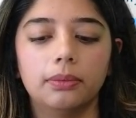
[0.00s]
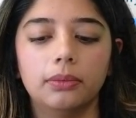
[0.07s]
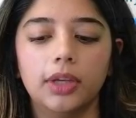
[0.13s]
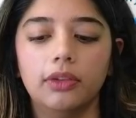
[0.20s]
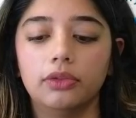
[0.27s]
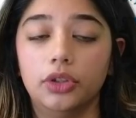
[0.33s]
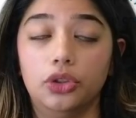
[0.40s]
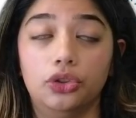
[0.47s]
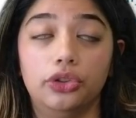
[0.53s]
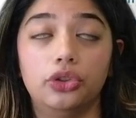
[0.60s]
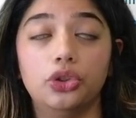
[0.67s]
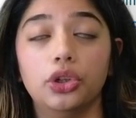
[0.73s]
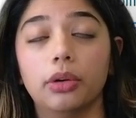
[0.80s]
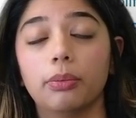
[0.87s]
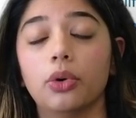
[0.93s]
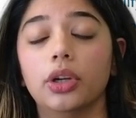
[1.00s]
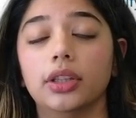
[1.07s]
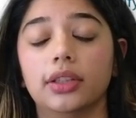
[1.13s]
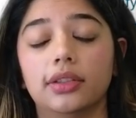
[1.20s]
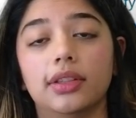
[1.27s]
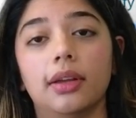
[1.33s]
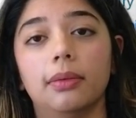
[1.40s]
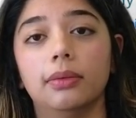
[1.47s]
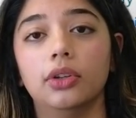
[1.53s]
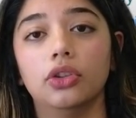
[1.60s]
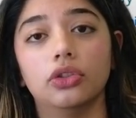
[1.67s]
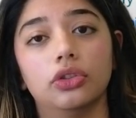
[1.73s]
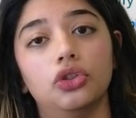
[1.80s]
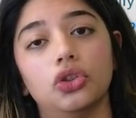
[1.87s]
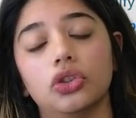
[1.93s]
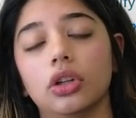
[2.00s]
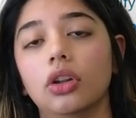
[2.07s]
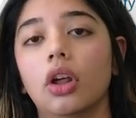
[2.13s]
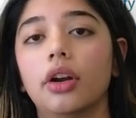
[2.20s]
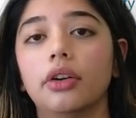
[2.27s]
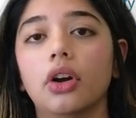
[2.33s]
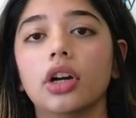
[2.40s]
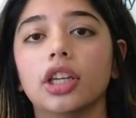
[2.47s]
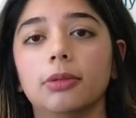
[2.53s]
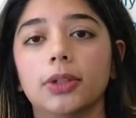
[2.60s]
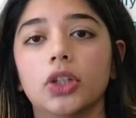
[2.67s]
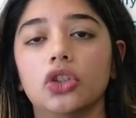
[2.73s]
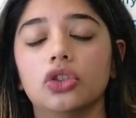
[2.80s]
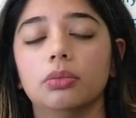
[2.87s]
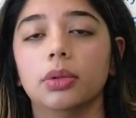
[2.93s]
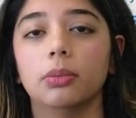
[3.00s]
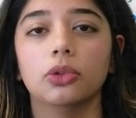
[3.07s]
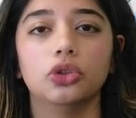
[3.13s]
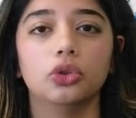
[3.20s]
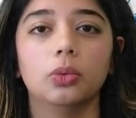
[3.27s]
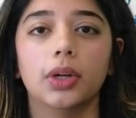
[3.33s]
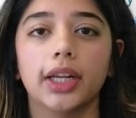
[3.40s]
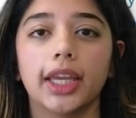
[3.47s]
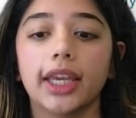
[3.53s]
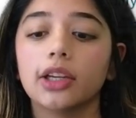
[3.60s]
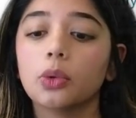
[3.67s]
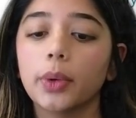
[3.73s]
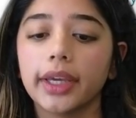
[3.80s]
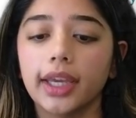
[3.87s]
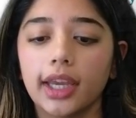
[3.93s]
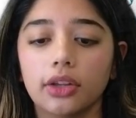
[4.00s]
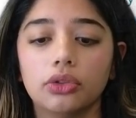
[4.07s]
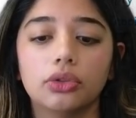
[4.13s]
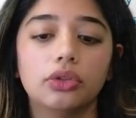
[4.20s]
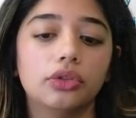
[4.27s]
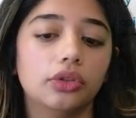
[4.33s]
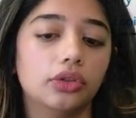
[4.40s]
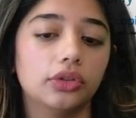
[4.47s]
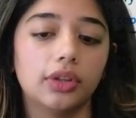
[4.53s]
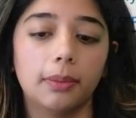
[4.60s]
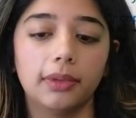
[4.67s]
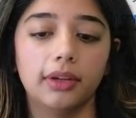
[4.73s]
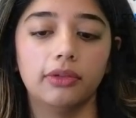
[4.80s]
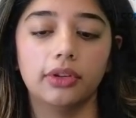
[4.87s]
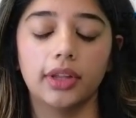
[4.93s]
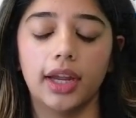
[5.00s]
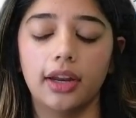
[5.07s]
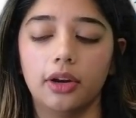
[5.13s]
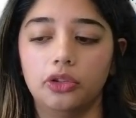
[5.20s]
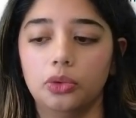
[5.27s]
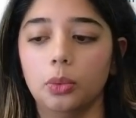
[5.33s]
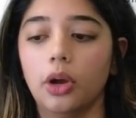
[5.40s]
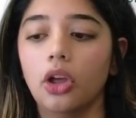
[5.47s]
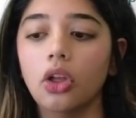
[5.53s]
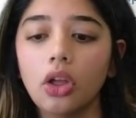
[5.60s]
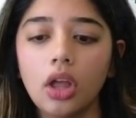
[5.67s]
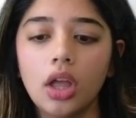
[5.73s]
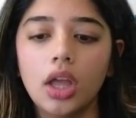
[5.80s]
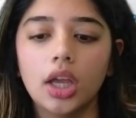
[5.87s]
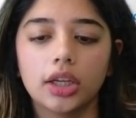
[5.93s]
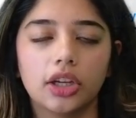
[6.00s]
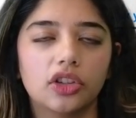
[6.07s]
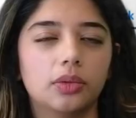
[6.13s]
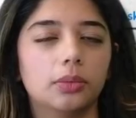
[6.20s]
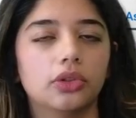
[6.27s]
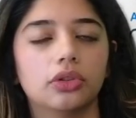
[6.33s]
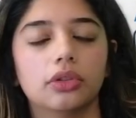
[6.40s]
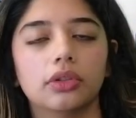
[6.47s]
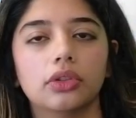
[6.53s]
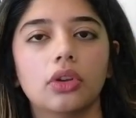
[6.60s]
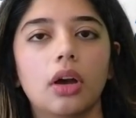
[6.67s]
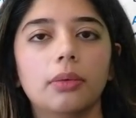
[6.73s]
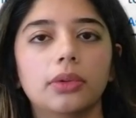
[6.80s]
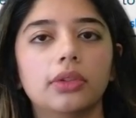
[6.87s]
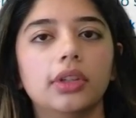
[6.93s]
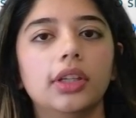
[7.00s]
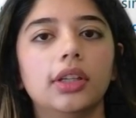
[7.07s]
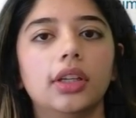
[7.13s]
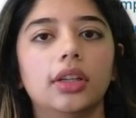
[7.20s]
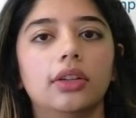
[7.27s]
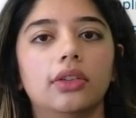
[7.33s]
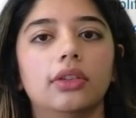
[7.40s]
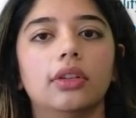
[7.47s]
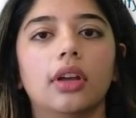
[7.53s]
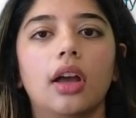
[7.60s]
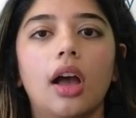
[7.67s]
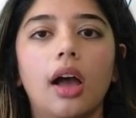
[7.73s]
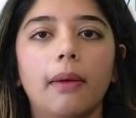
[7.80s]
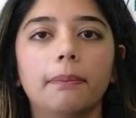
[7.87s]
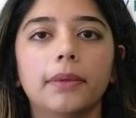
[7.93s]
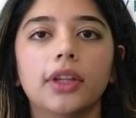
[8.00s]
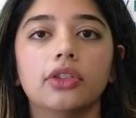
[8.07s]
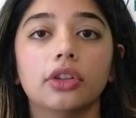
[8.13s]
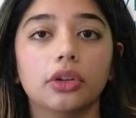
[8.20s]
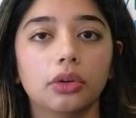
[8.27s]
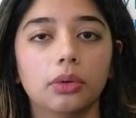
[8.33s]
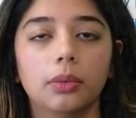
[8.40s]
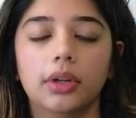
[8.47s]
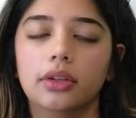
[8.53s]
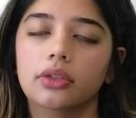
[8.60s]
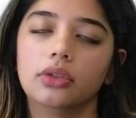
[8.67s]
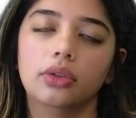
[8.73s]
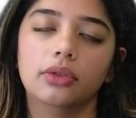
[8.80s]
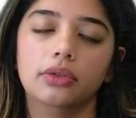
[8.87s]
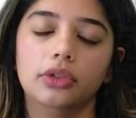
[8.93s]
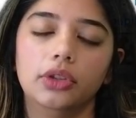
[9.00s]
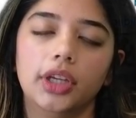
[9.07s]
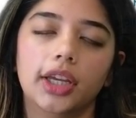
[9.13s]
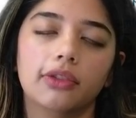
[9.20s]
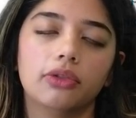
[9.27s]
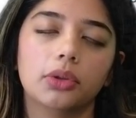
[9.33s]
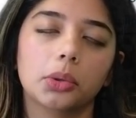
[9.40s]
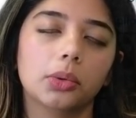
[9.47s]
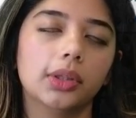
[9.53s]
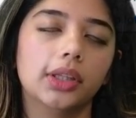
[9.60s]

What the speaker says: if there's a SharePoint list that there's just a lot of documentation, people just want to get quick answers, there's something for that as well. Customer service obviously is a good one. So if you get a